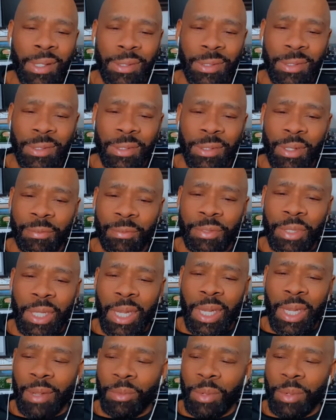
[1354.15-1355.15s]
is the stuff that
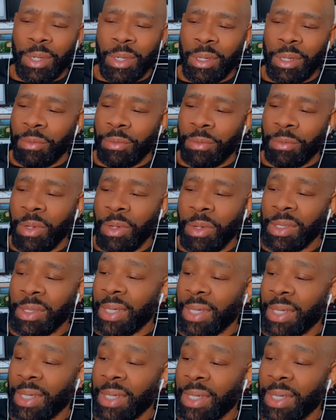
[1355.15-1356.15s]
I want to avoid.
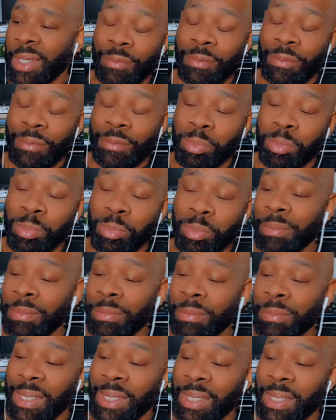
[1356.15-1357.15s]
Like, I have no problem
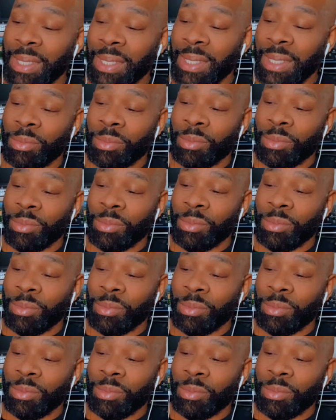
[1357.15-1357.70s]
connecting with